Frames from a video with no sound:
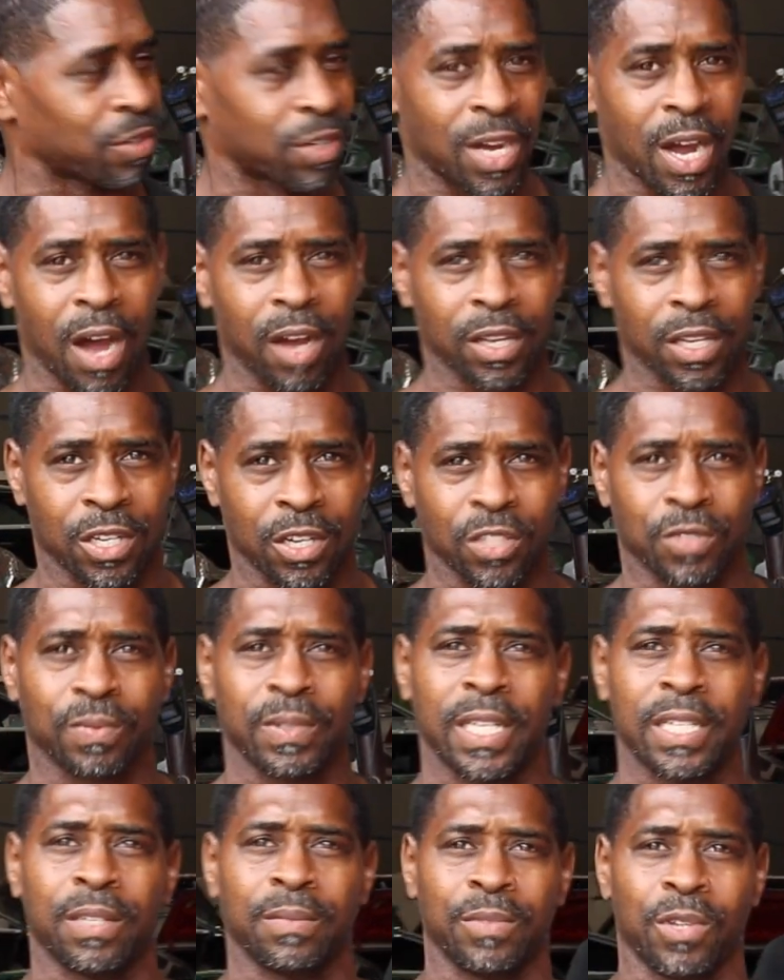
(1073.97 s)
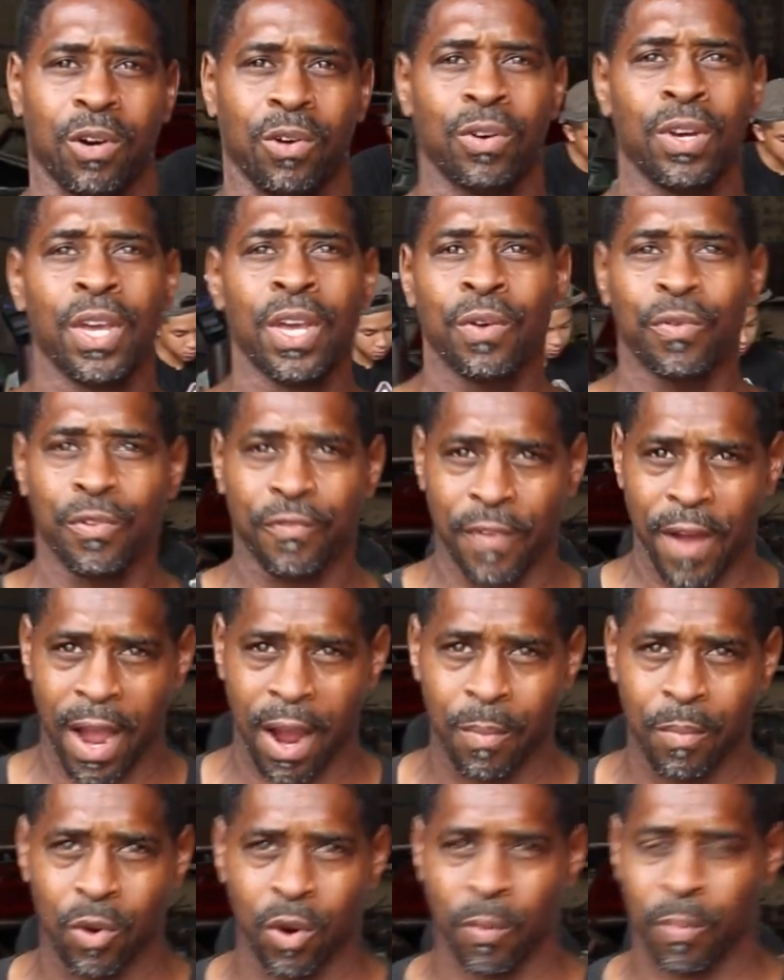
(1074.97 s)
call the customer, let them know we
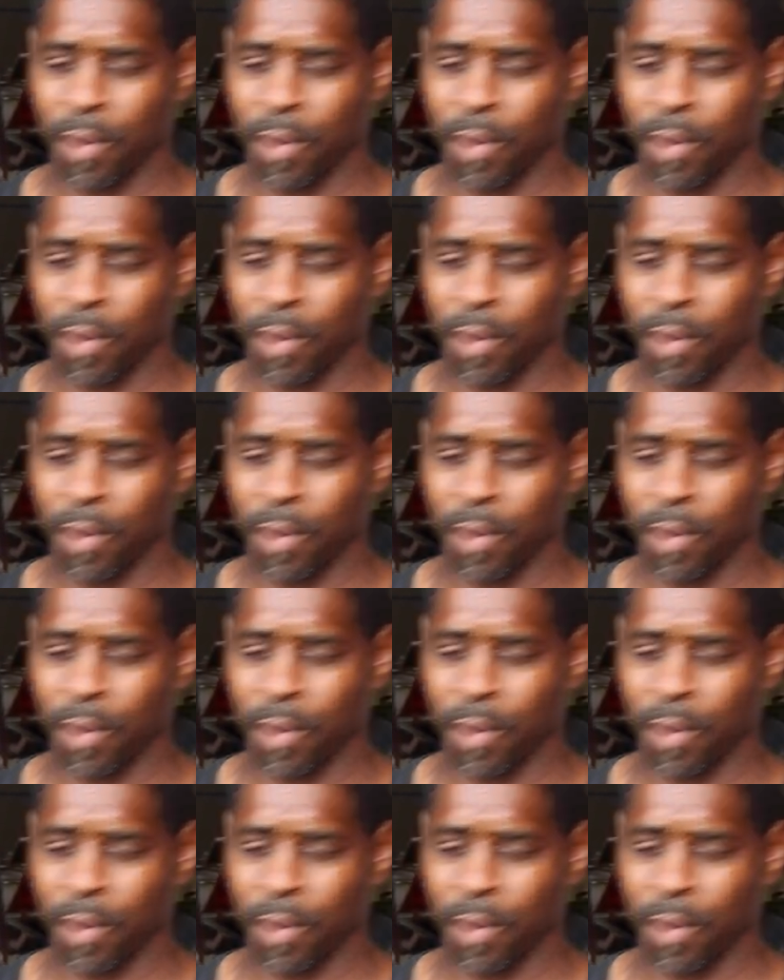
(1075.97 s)
found more